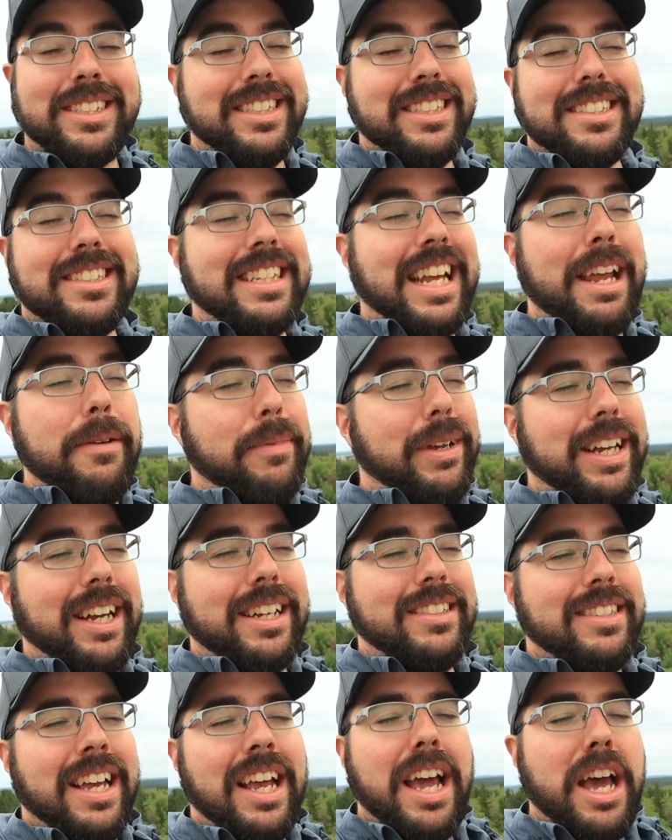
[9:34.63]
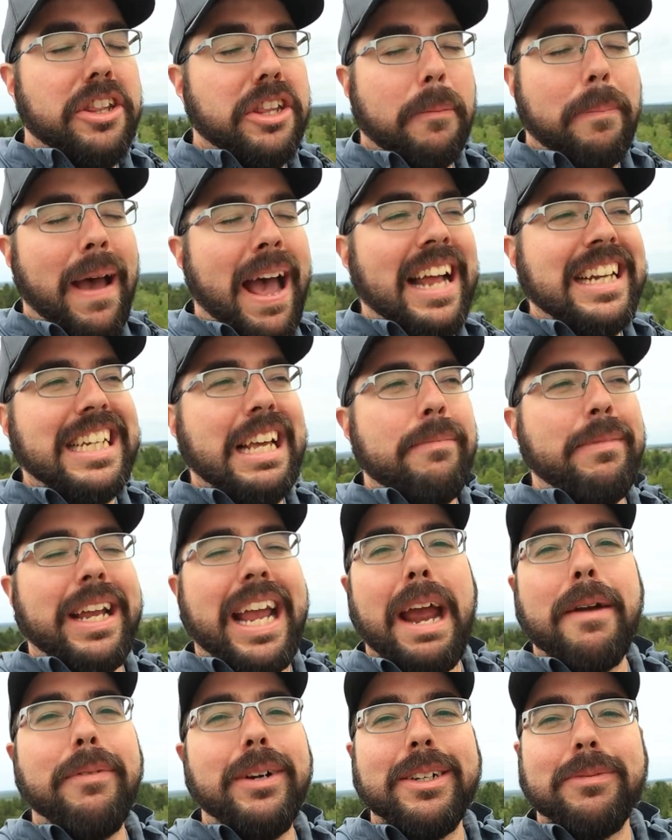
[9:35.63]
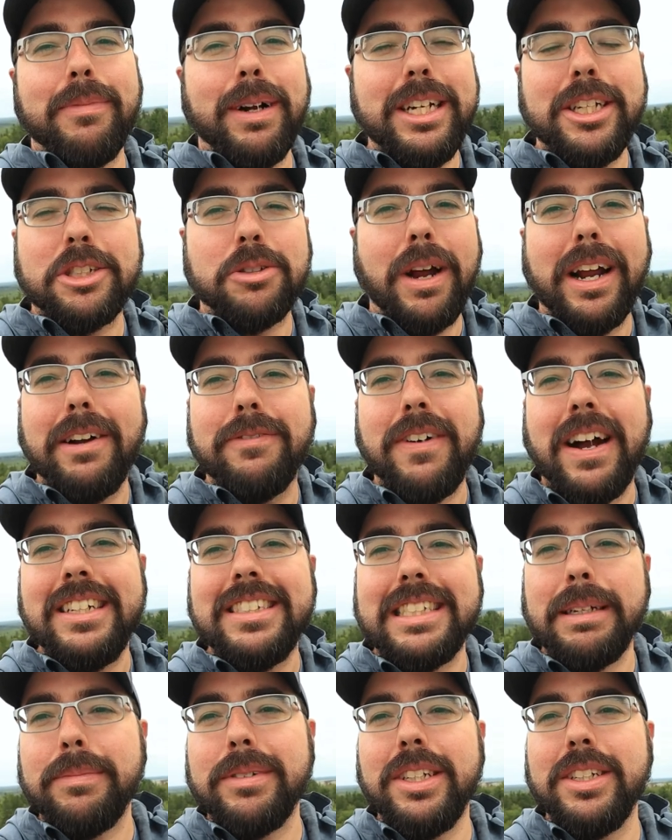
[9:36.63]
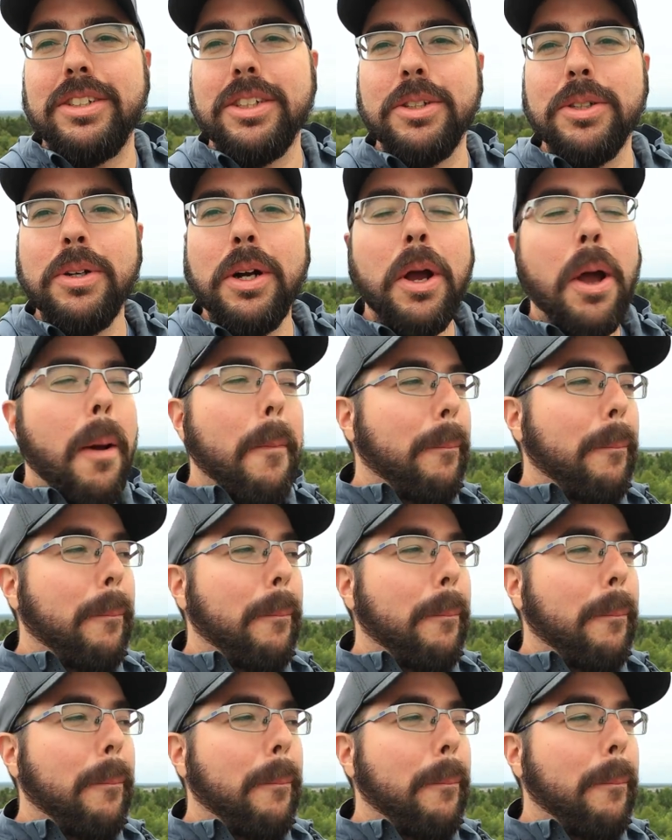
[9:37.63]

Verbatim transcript: It's insane because the pandemic, everybody's trying to find something to do.